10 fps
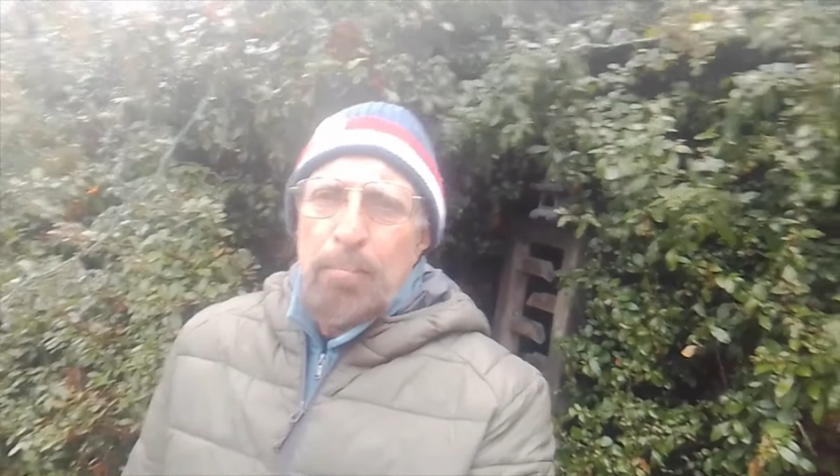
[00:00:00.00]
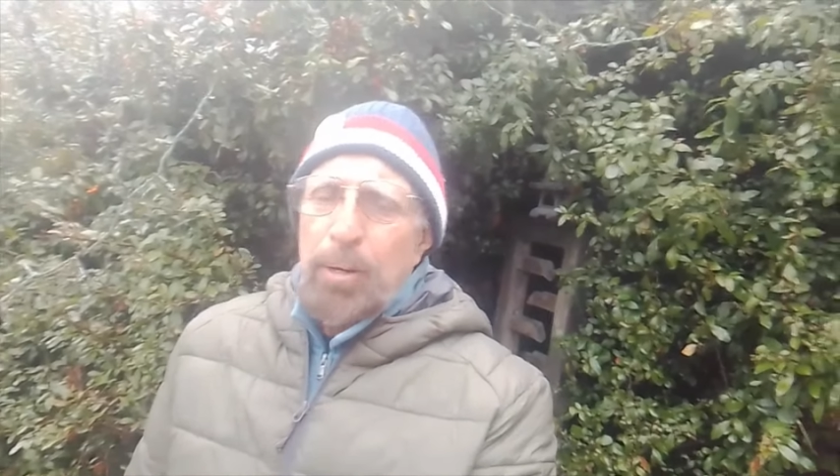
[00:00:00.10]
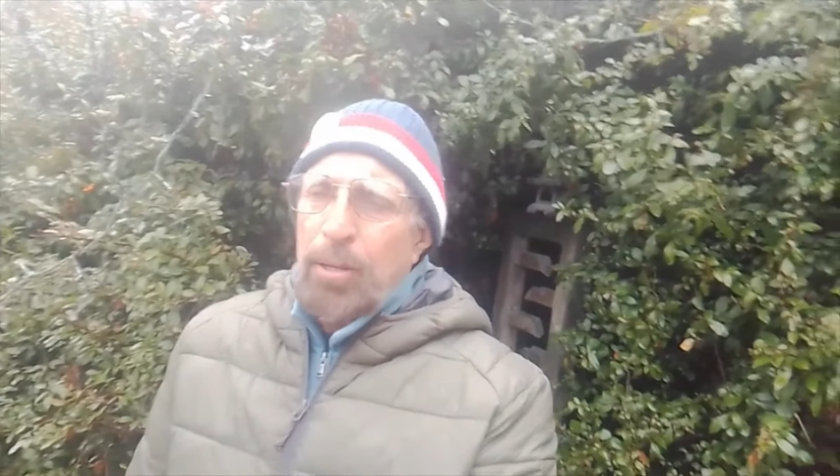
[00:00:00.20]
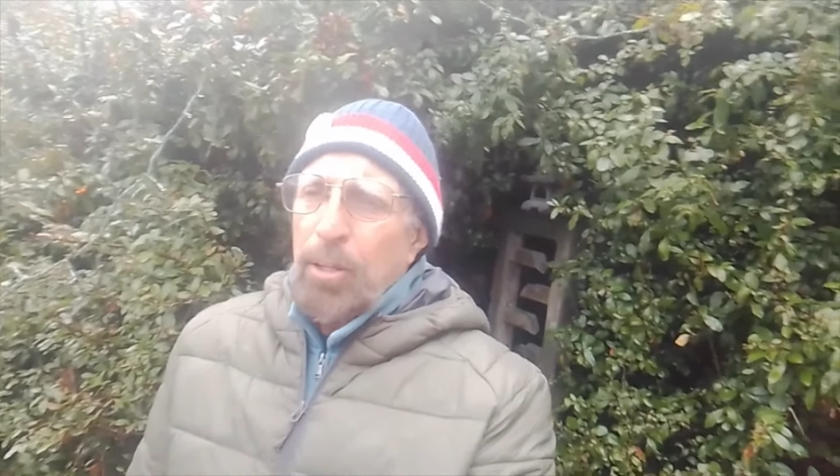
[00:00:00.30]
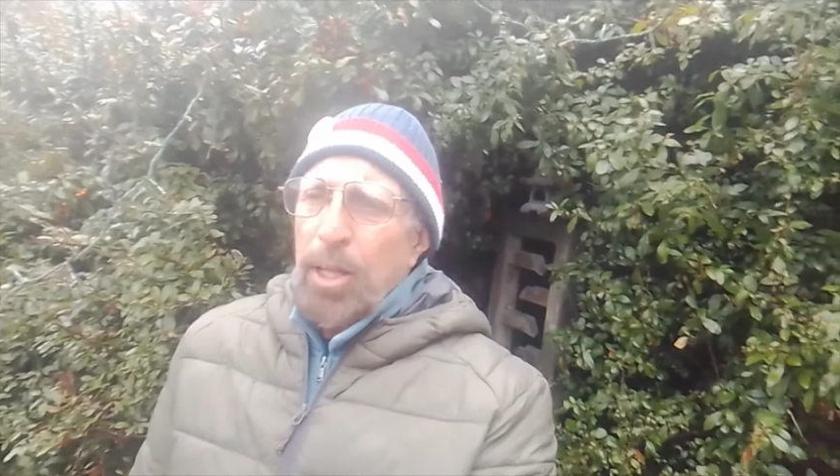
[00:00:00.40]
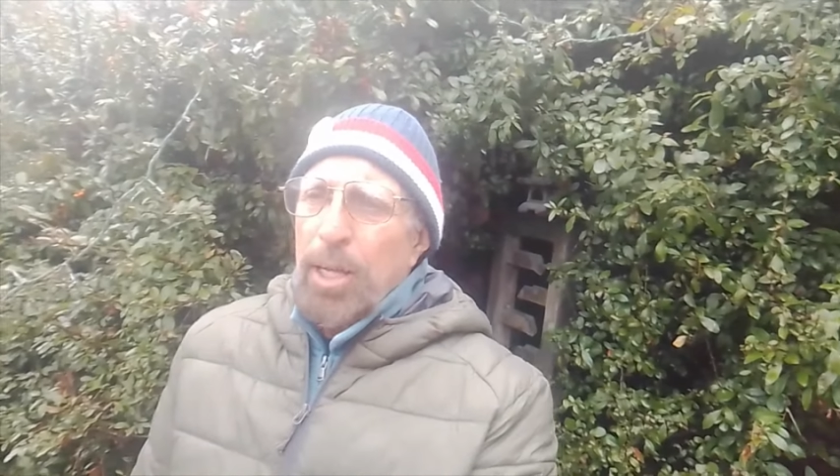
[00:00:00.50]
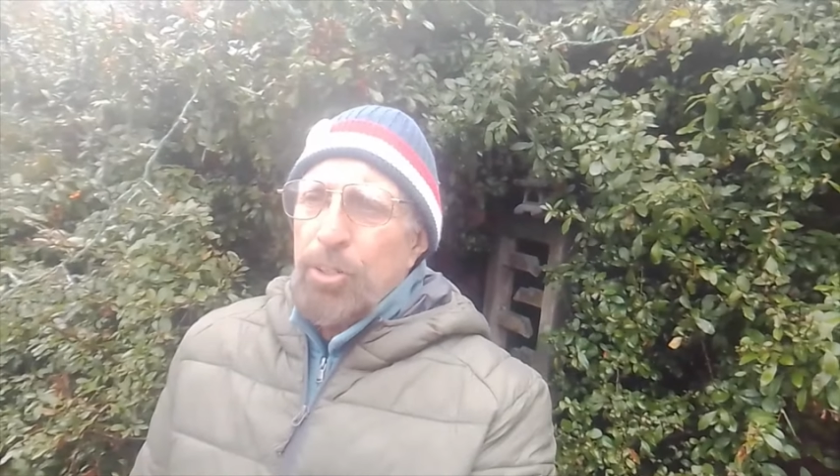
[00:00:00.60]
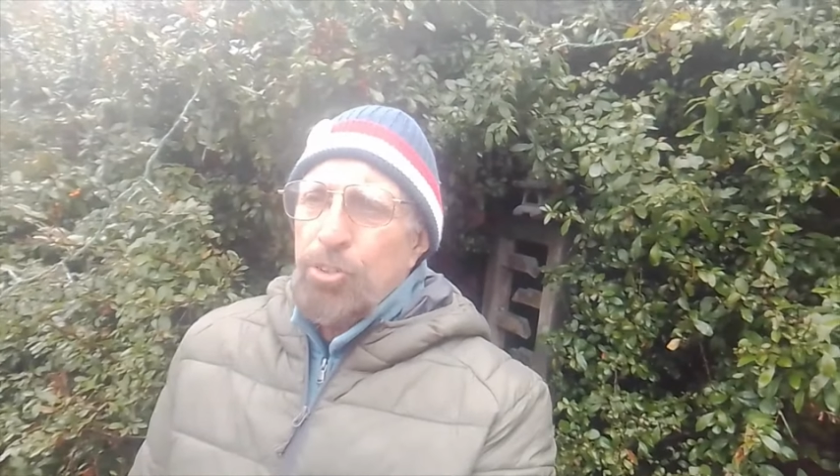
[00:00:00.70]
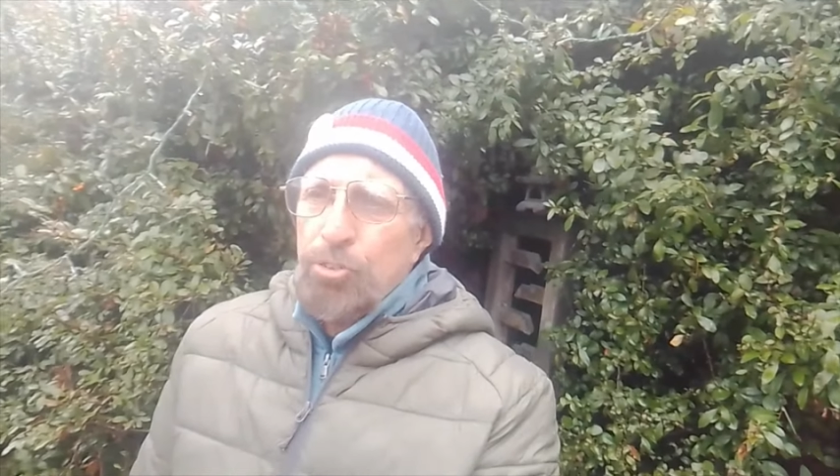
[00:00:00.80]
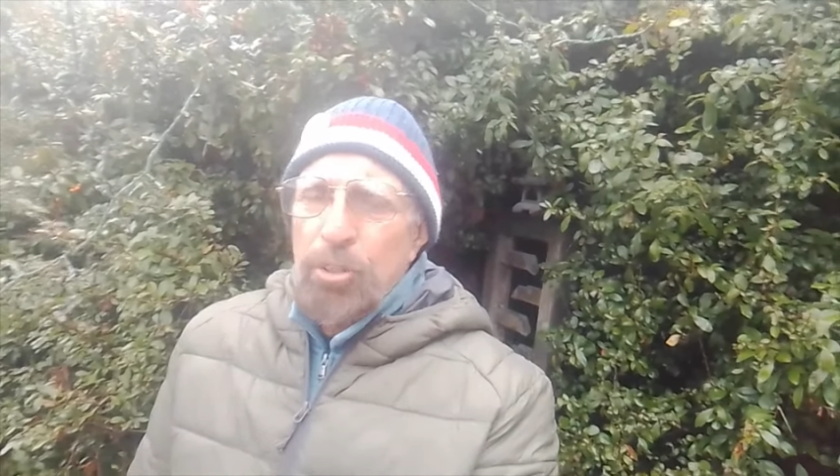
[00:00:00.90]
But
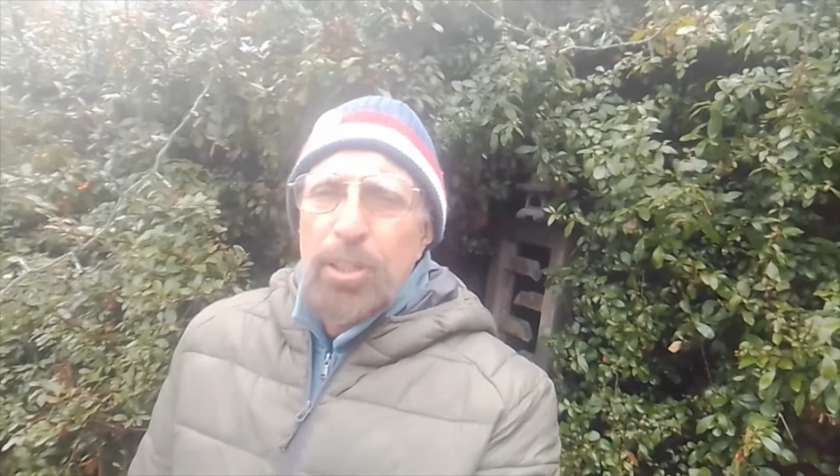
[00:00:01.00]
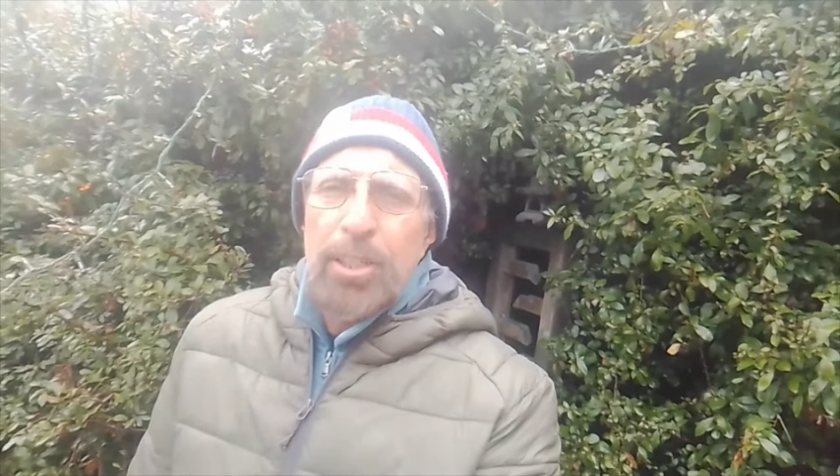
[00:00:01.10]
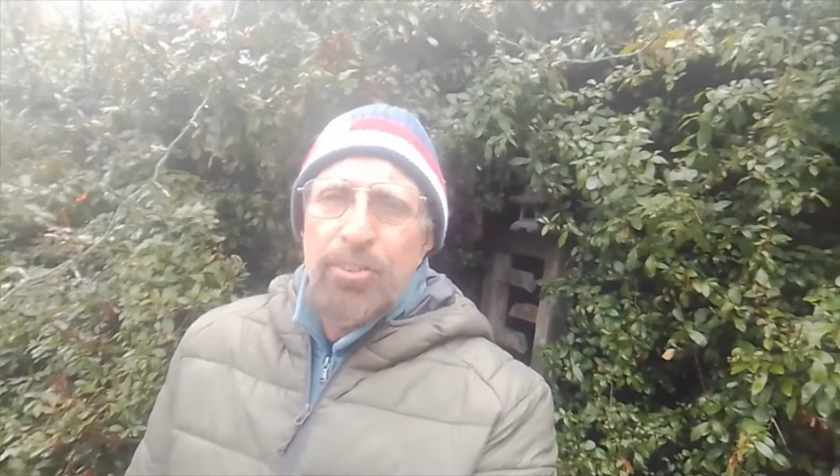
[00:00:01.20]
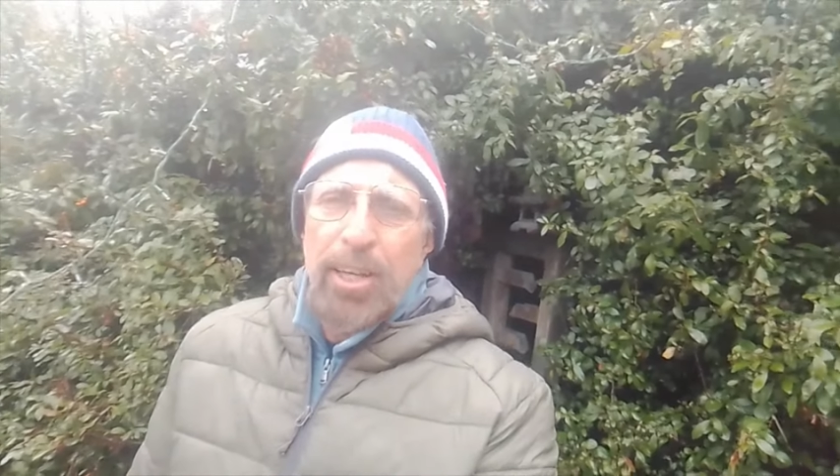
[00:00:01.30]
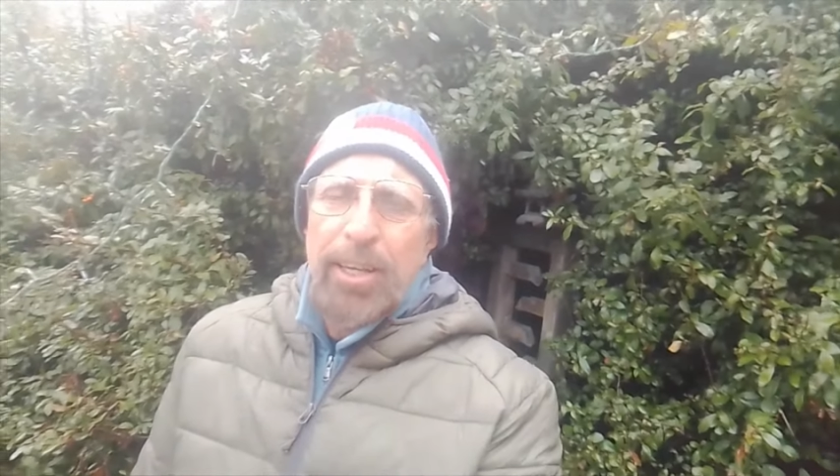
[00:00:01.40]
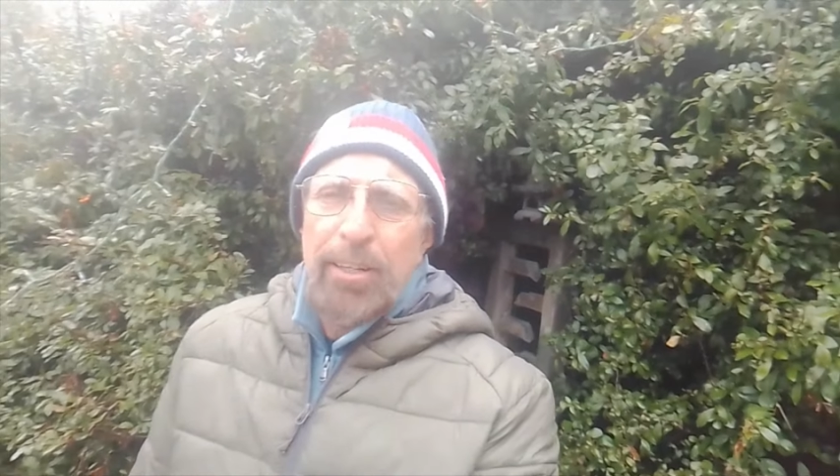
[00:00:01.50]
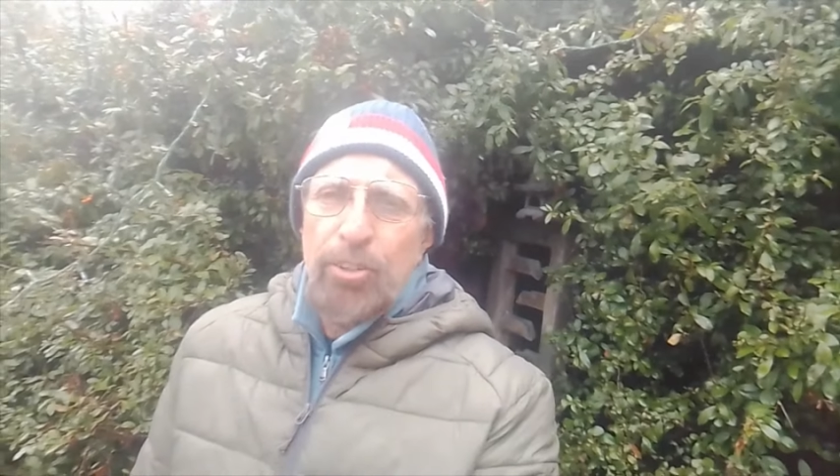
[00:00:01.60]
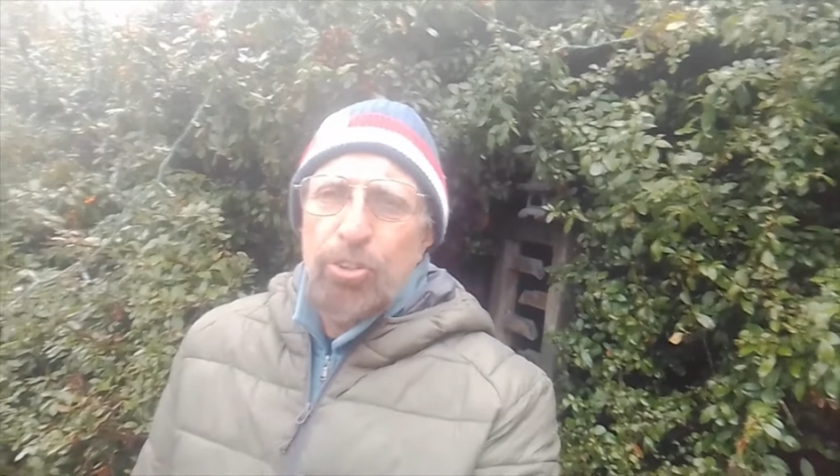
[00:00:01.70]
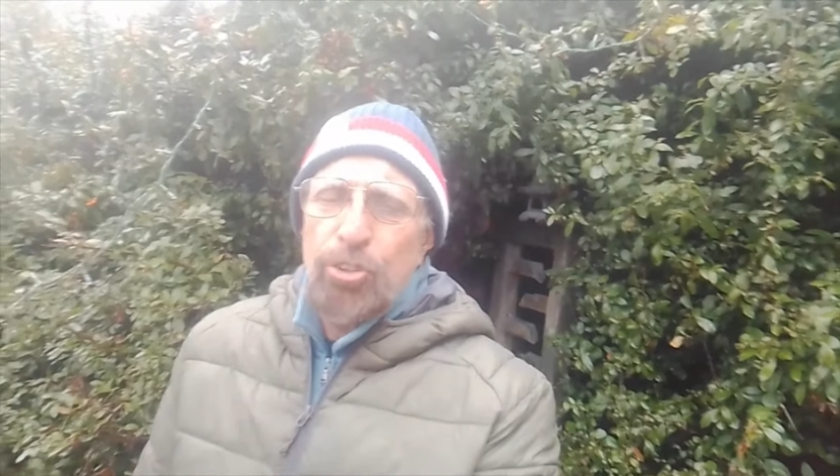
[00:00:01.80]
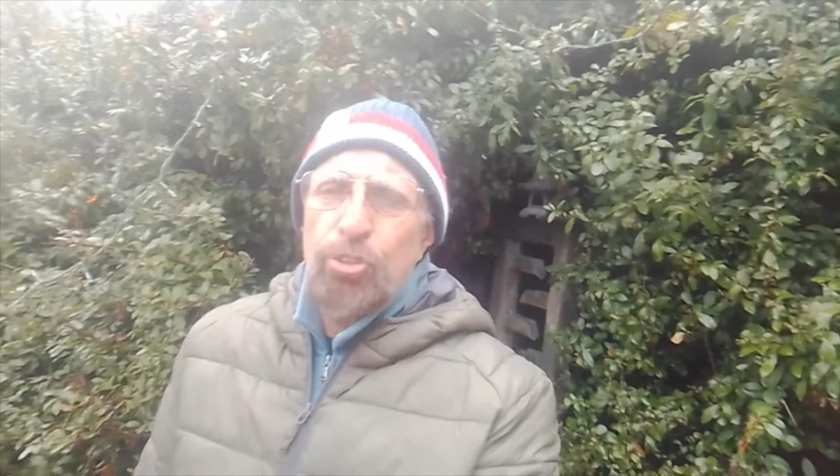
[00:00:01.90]
as strongly as I can
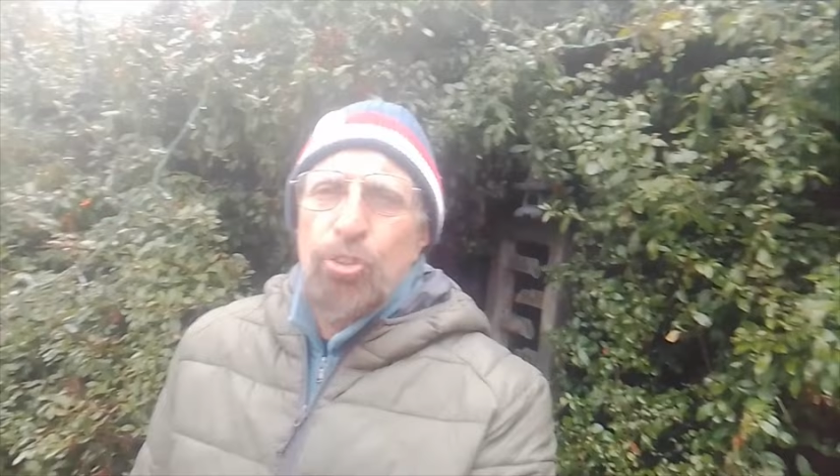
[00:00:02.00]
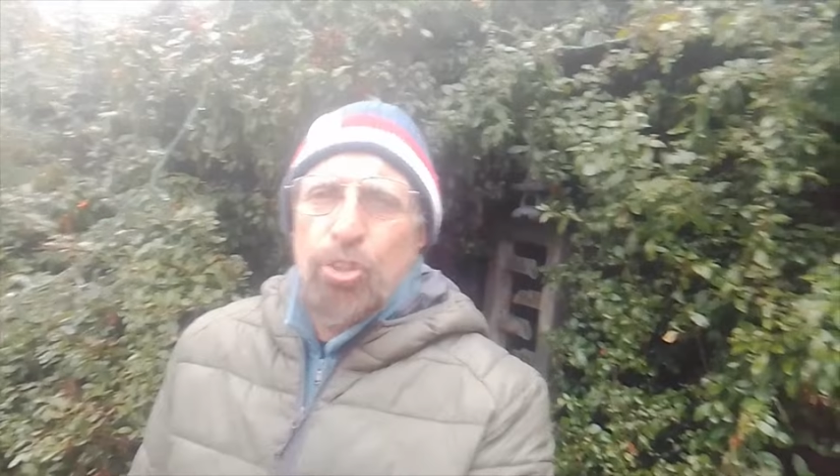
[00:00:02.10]
urge you,